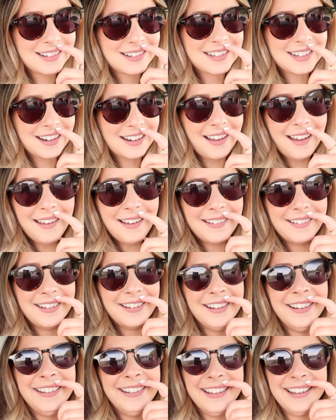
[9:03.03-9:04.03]
don't
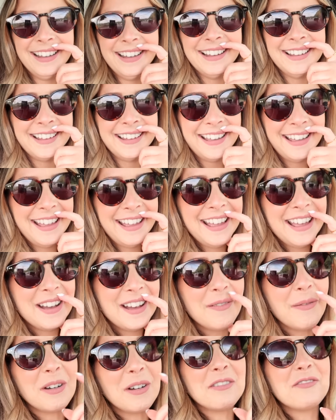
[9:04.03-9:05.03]

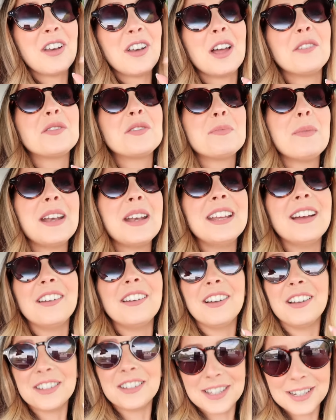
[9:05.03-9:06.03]
know. One of life's many
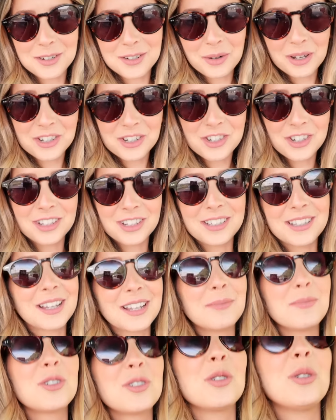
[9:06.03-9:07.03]
unanswered questions.
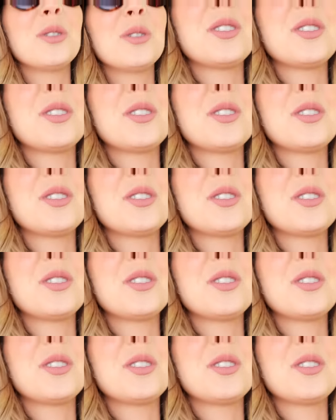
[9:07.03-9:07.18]
I'm sure